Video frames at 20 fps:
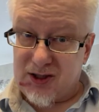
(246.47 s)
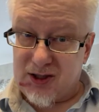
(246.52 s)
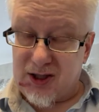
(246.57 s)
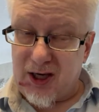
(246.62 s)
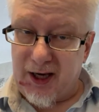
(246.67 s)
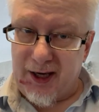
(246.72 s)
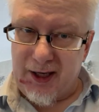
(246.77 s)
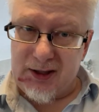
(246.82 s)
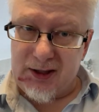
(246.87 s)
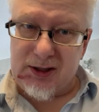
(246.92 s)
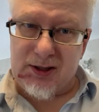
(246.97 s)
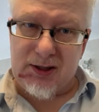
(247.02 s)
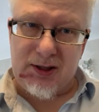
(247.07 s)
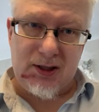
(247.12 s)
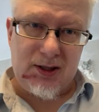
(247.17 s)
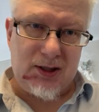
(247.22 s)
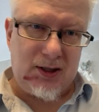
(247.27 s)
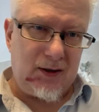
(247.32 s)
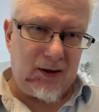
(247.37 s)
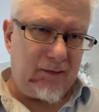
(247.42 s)
taste,
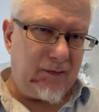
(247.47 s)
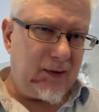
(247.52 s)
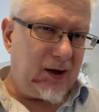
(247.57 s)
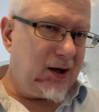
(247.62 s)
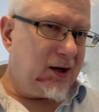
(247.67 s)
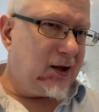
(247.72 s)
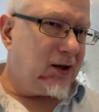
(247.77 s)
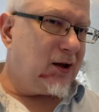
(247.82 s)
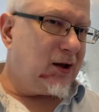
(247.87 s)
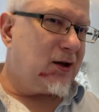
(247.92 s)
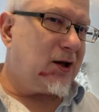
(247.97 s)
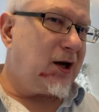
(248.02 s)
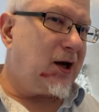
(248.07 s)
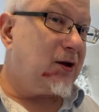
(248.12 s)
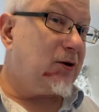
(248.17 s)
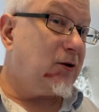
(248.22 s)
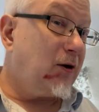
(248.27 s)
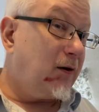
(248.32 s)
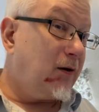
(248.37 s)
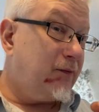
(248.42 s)
a little
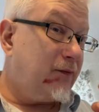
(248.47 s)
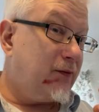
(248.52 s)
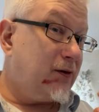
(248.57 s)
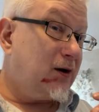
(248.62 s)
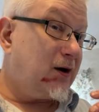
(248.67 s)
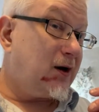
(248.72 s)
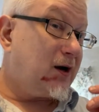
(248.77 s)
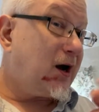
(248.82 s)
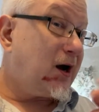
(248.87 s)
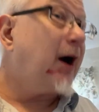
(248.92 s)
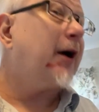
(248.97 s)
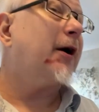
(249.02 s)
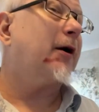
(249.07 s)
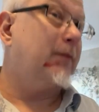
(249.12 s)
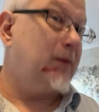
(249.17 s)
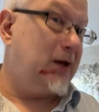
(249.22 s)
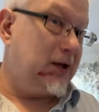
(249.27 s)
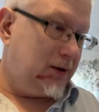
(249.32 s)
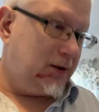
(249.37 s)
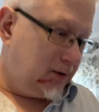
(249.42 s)
taste of the
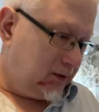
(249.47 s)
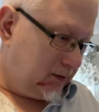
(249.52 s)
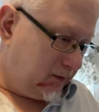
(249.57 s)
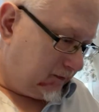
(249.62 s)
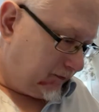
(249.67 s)
caramel.